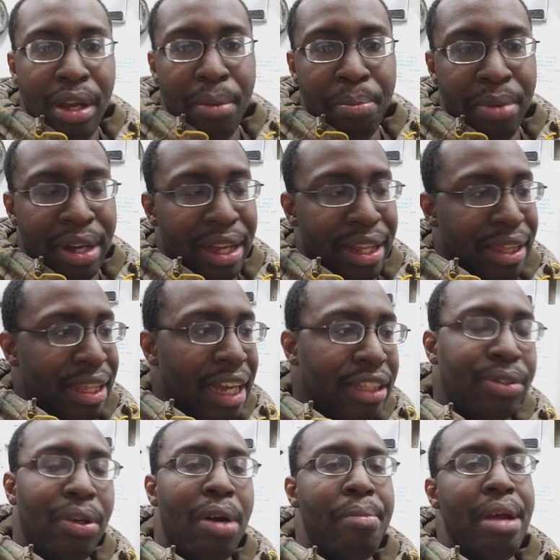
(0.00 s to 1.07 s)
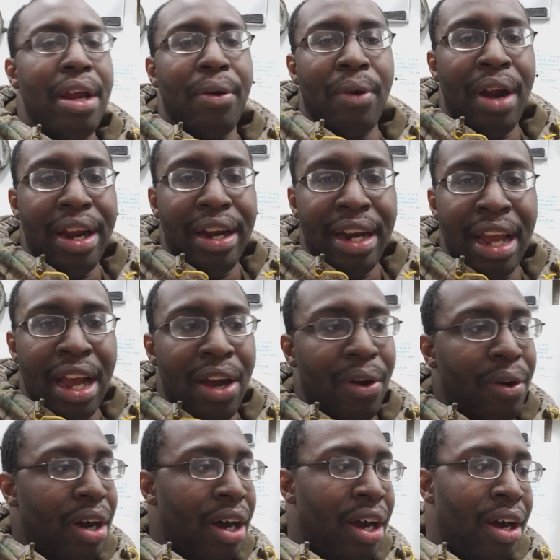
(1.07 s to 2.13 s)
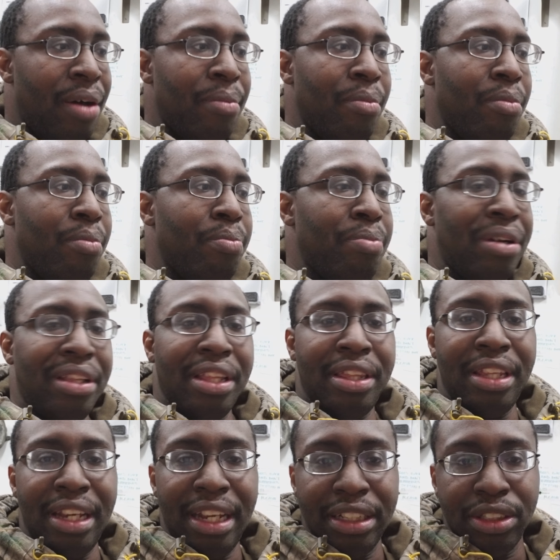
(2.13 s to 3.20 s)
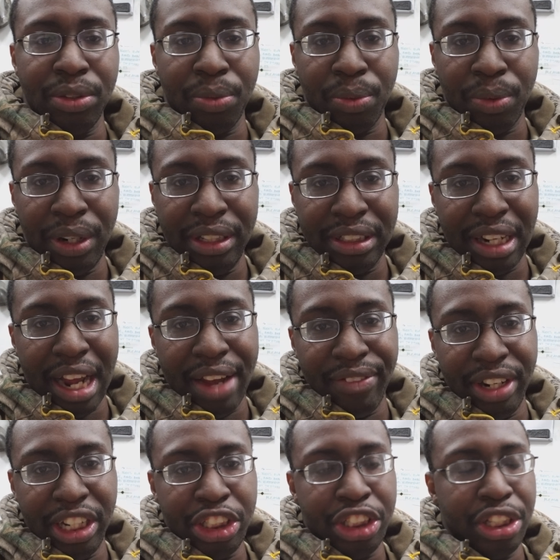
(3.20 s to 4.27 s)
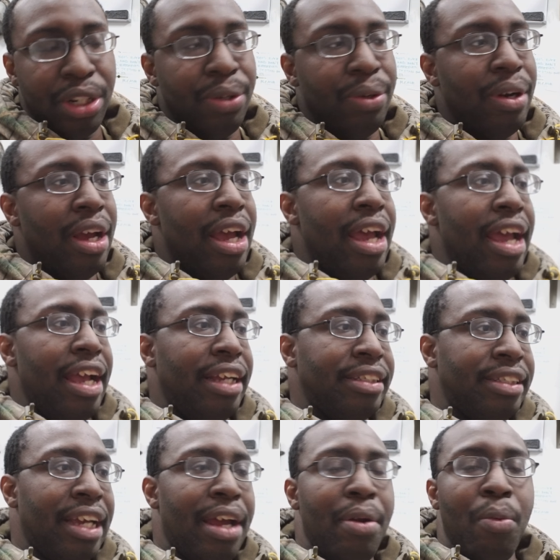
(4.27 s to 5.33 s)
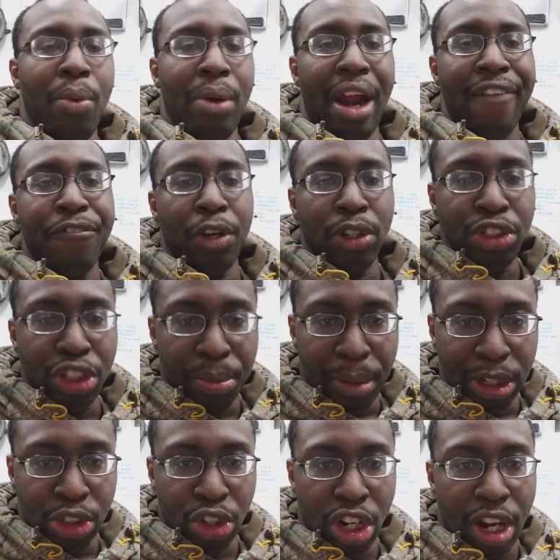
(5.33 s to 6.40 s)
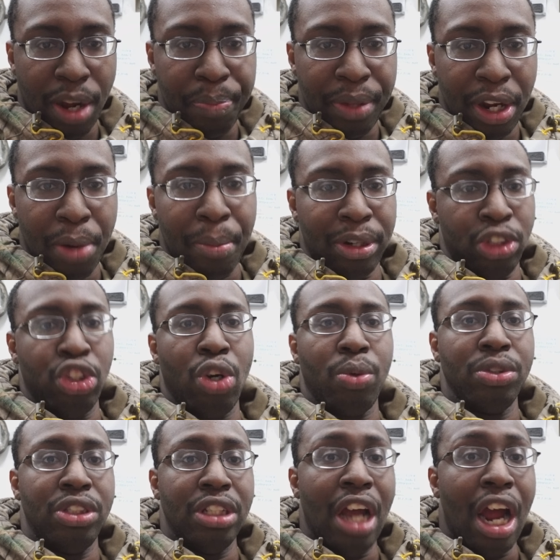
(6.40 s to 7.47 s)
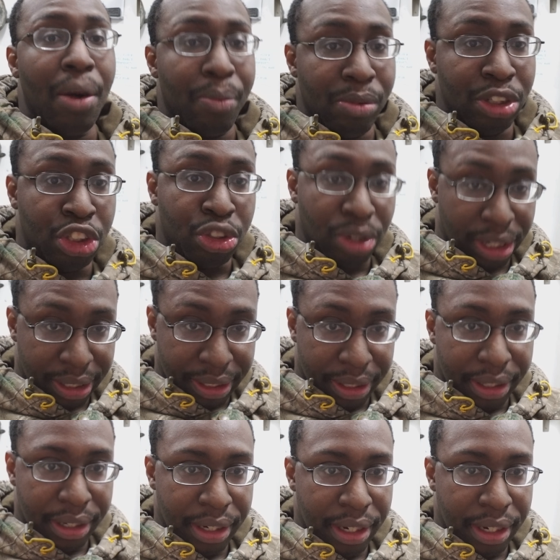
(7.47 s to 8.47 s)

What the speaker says: But that's where I'm at right now. But the thing is, the reason I have an issue is that when I first took my truck up there, my truck was not restricted.